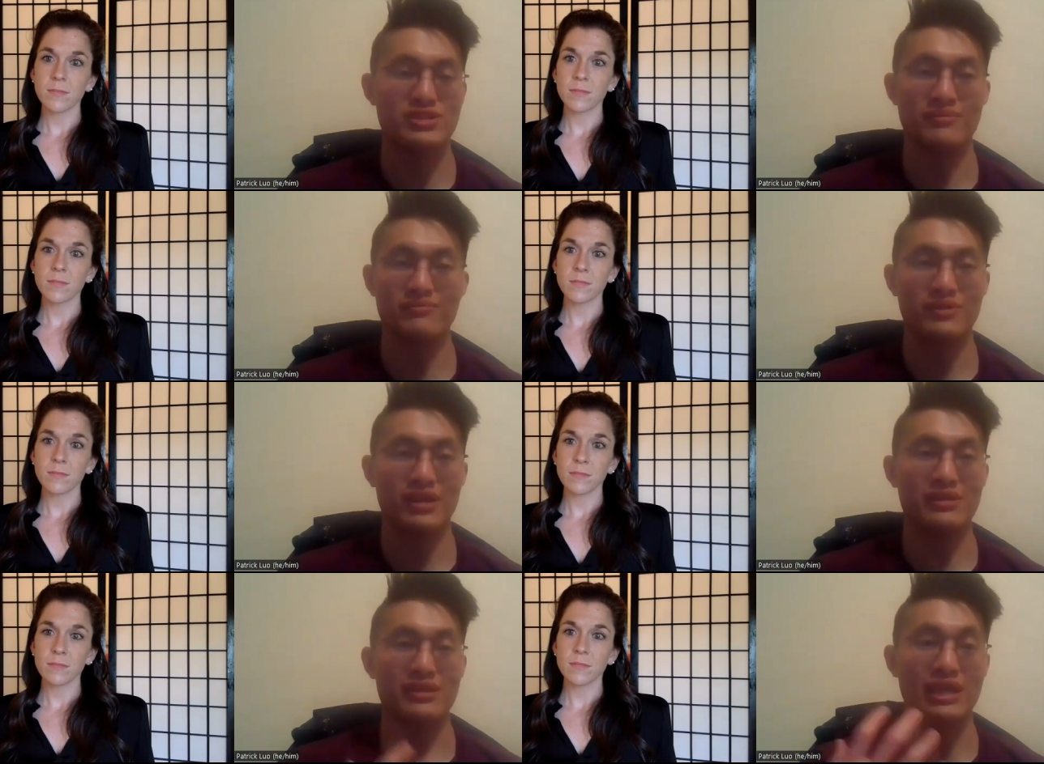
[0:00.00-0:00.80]
Speaker 1: and
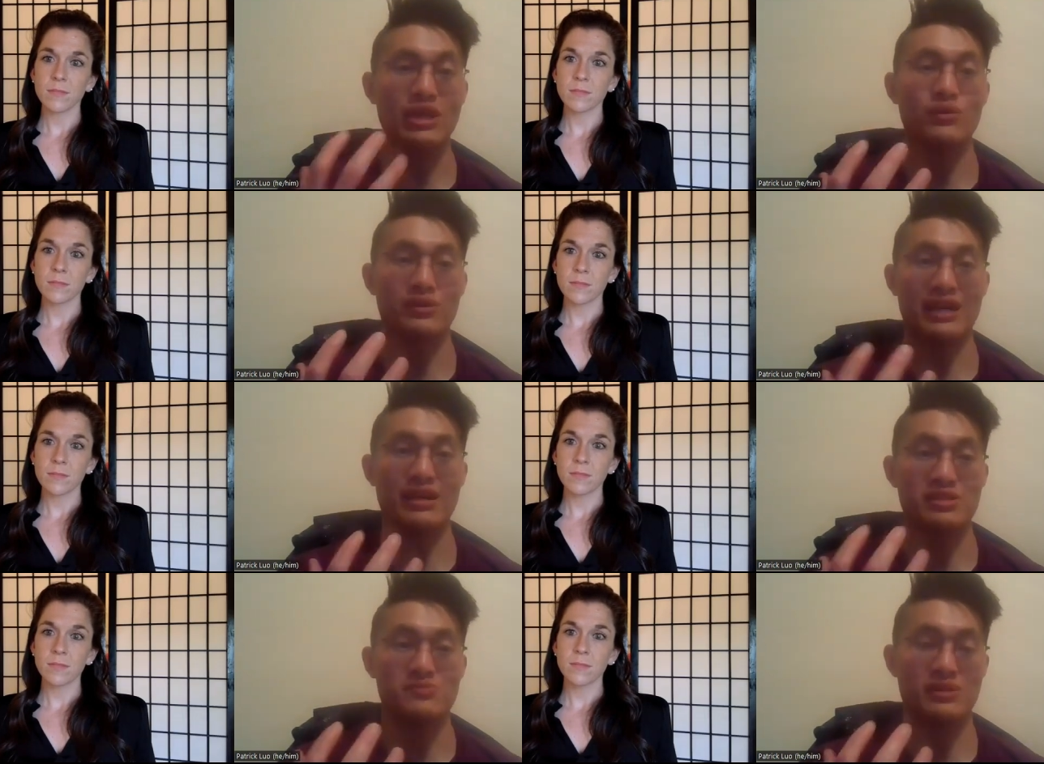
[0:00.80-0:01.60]
i think
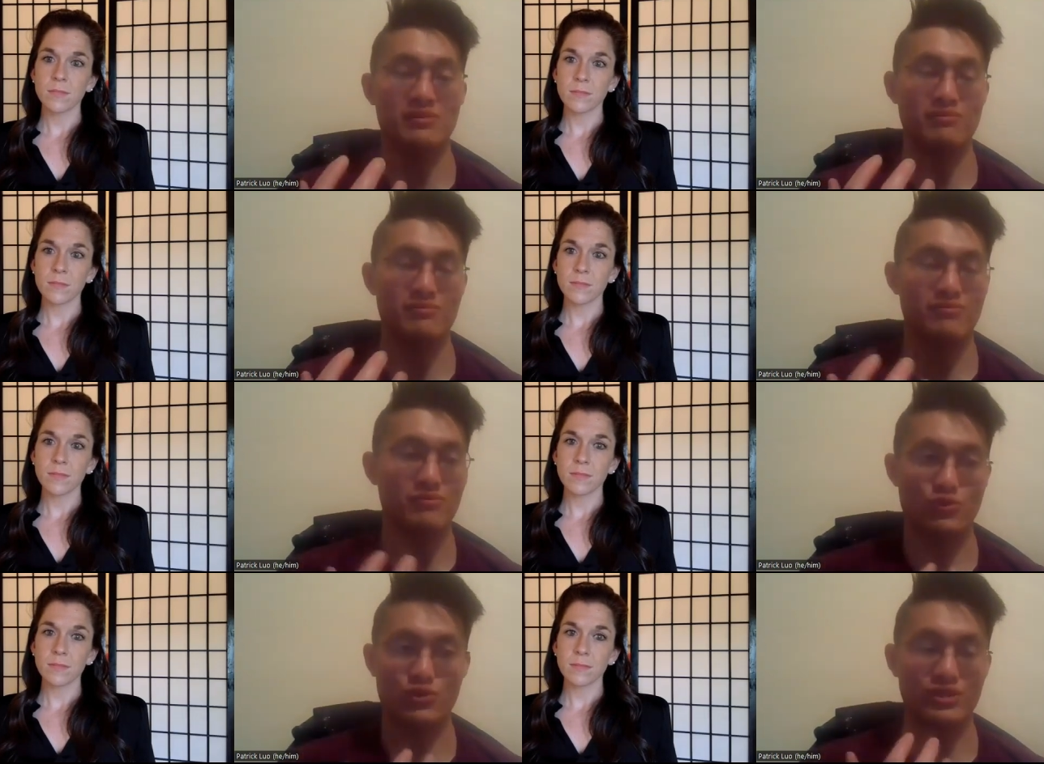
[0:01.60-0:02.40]
hearing that has been
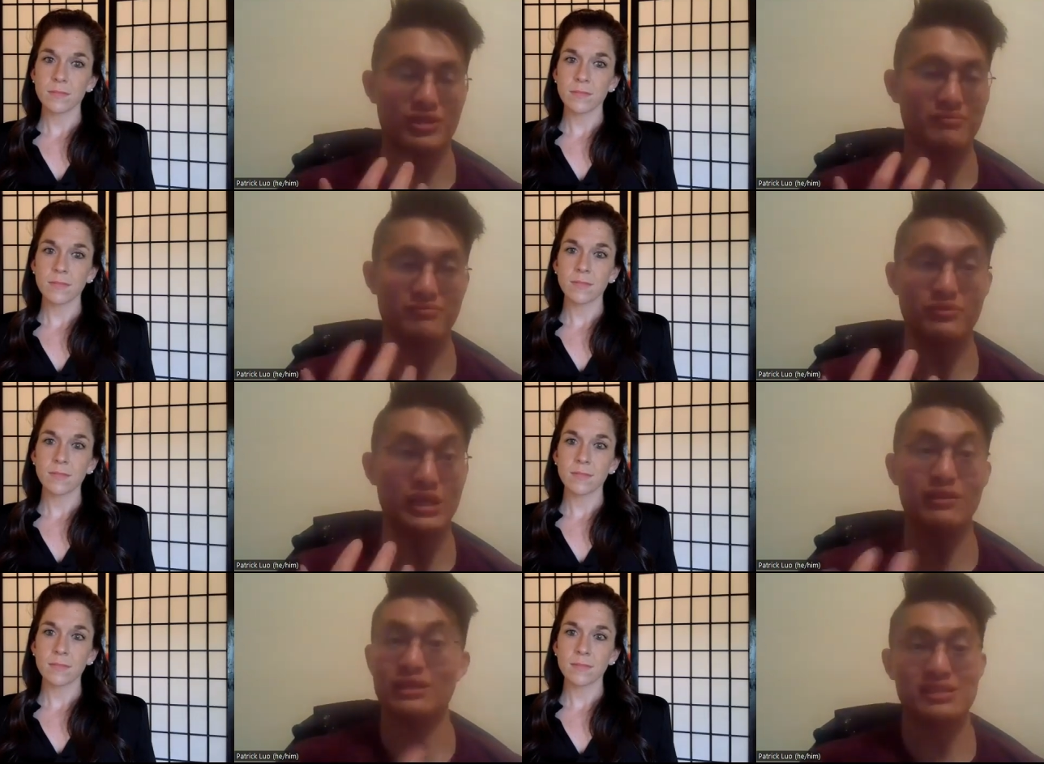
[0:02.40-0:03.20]

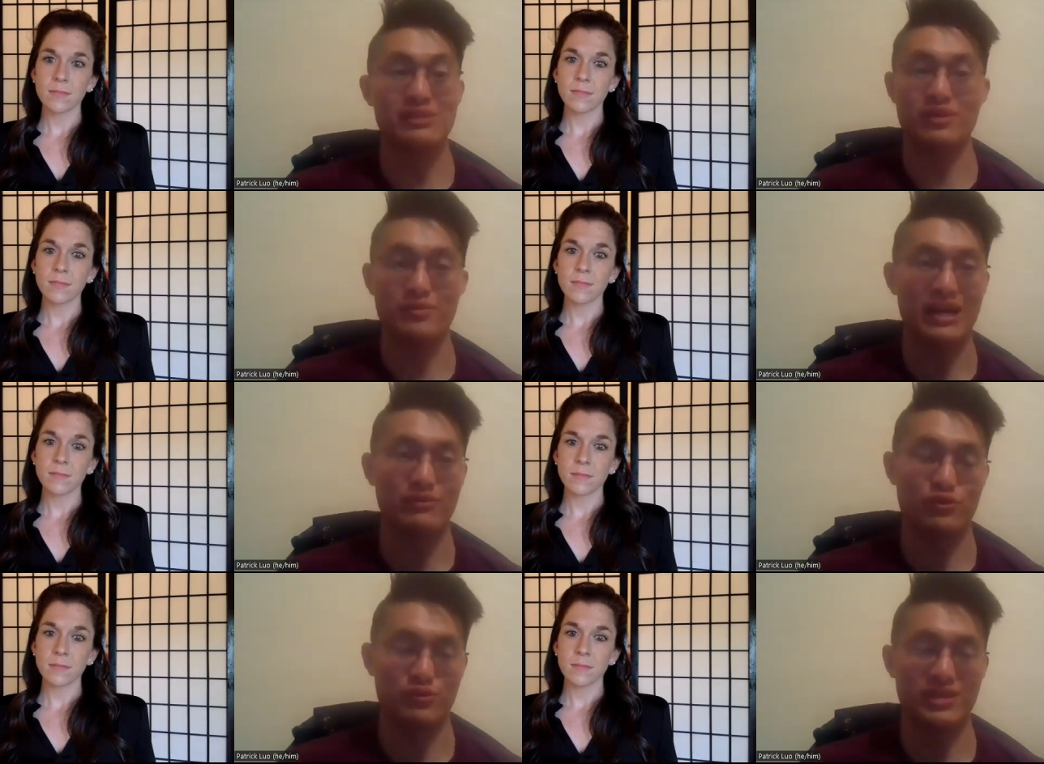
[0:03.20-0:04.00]
really it's even
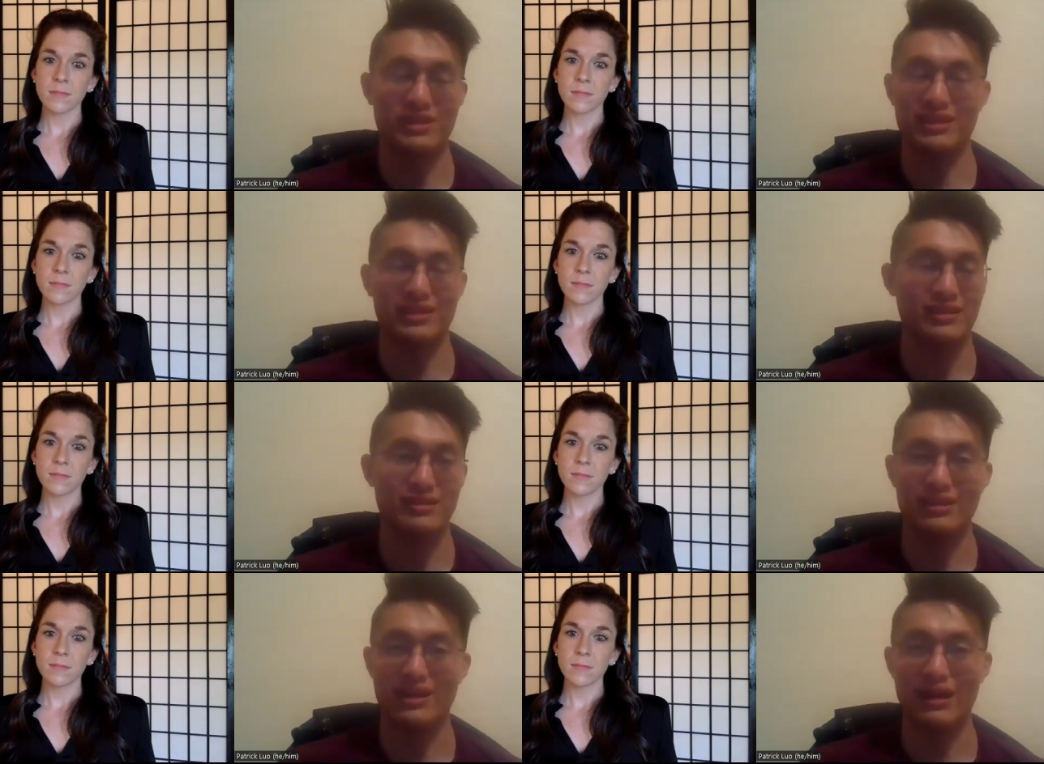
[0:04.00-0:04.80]
impactful for me
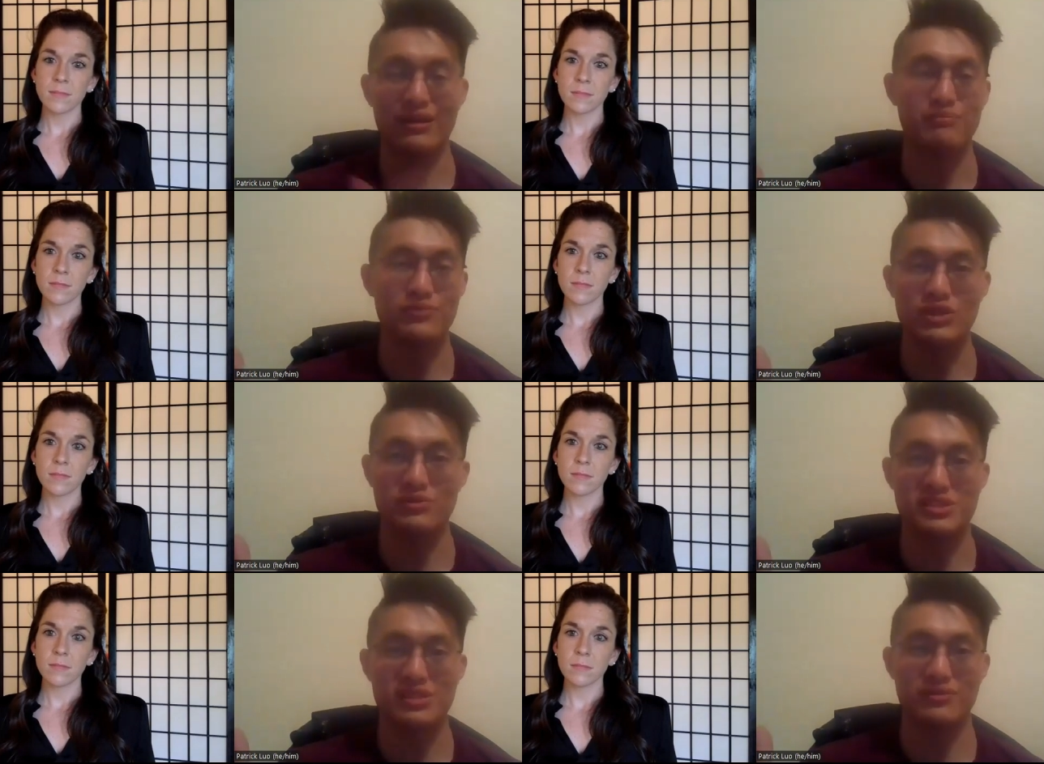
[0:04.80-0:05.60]
like i
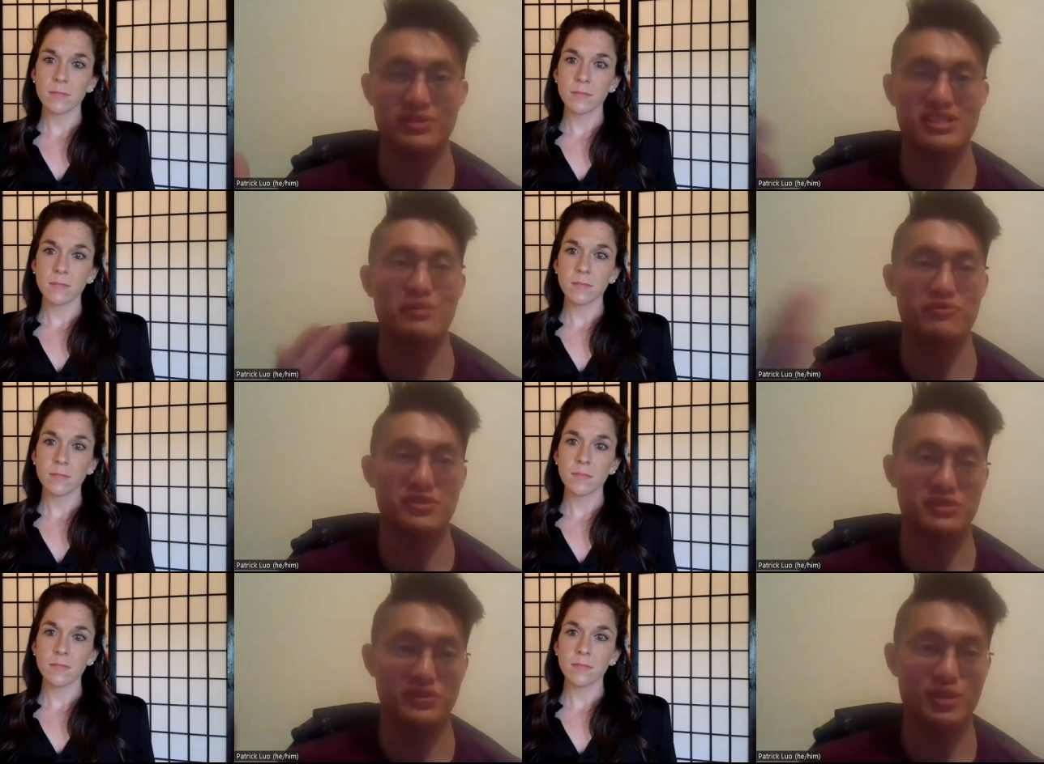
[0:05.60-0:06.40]
hear this stuff all the
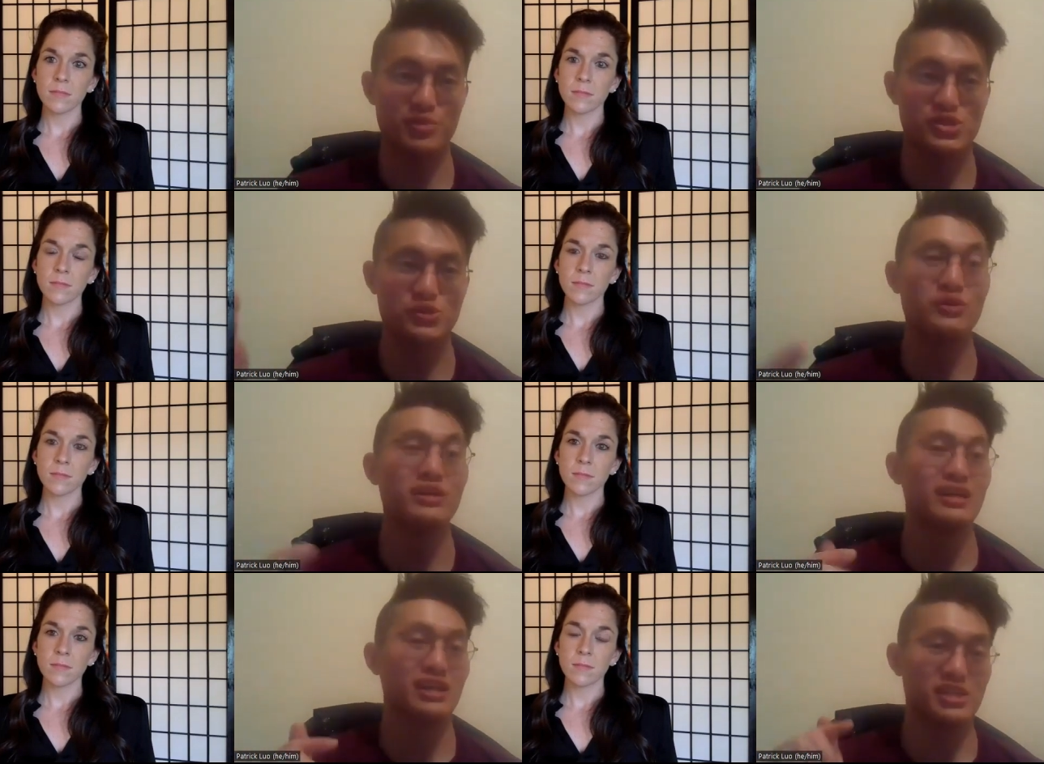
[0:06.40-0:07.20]
time in physical therapy
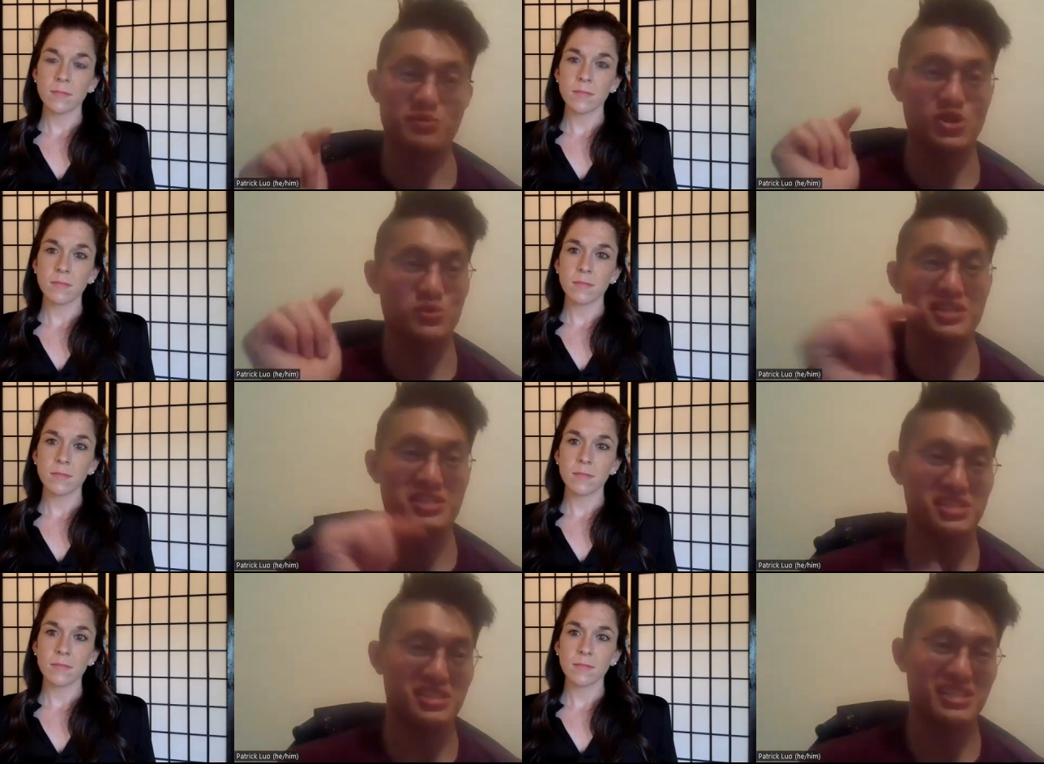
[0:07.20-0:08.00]
school
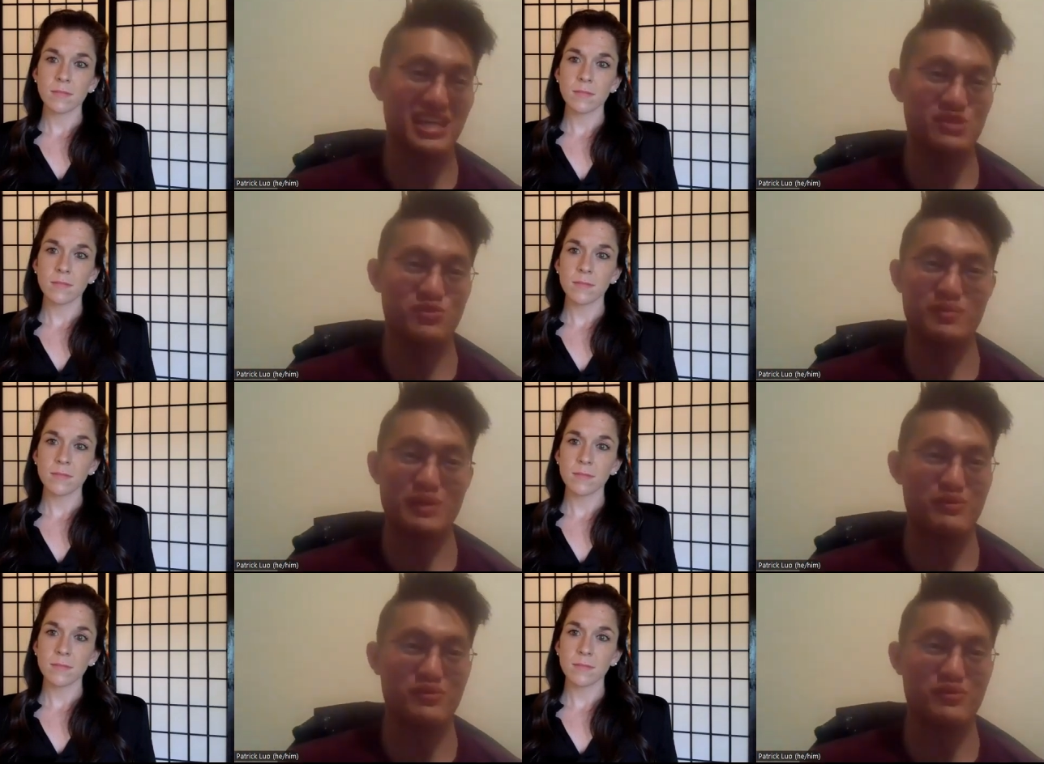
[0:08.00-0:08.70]
especially with the sit to stands one